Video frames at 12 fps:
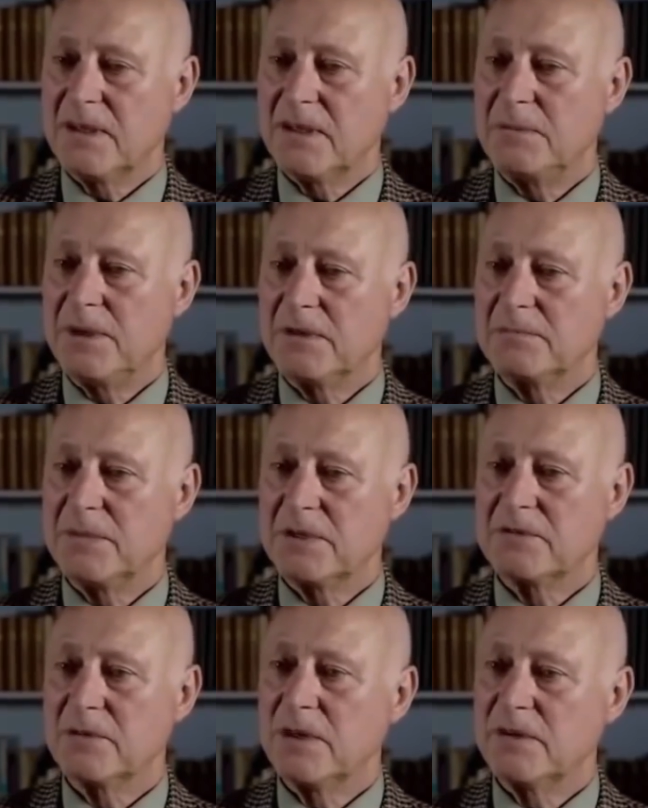about
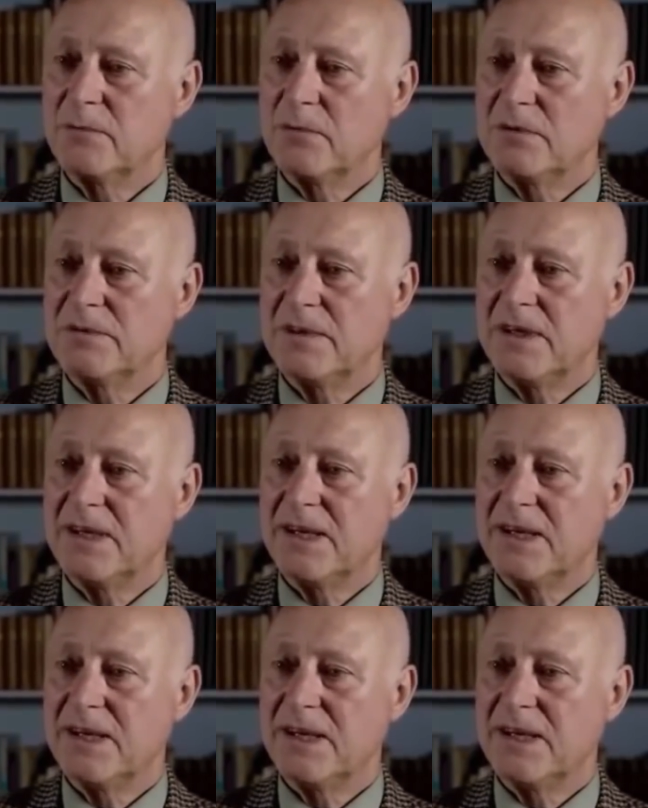microwave warfare